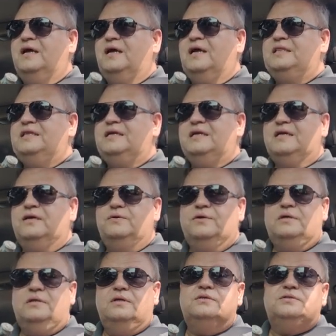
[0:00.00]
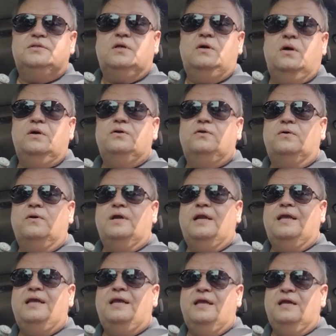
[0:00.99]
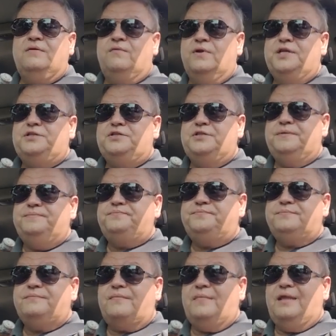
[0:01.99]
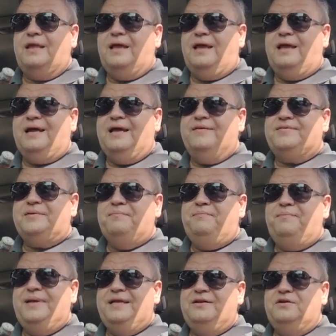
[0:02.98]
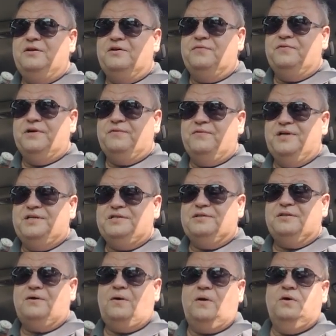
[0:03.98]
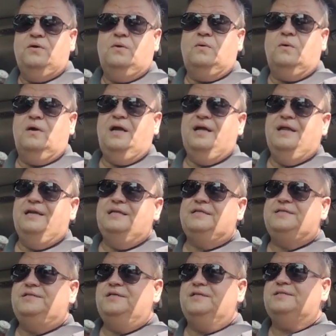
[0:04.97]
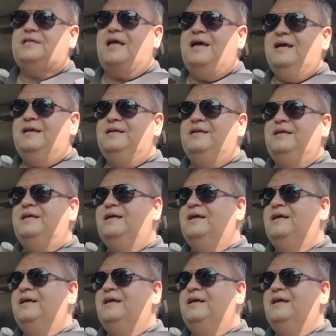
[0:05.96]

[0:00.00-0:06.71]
and then I go to close the car door and I can't reach it, and I have to bend over to reach the car door, and it's just agony.